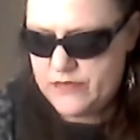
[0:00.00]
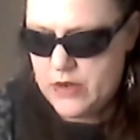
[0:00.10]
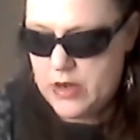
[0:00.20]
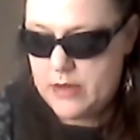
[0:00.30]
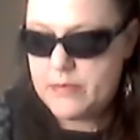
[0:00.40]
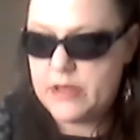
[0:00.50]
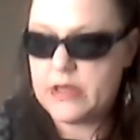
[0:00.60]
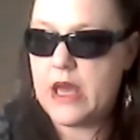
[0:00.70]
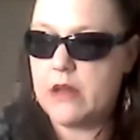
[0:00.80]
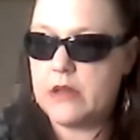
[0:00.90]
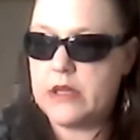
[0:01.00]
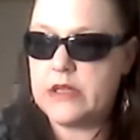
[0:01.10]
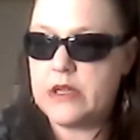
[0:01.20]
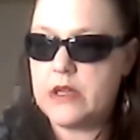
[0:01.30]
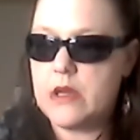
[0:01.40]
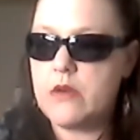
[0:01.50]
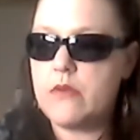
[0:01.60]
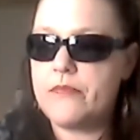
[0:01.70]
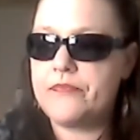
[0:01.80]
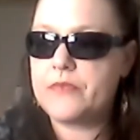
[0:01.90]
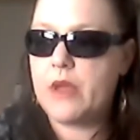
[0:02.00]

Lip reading: from Yale EDU.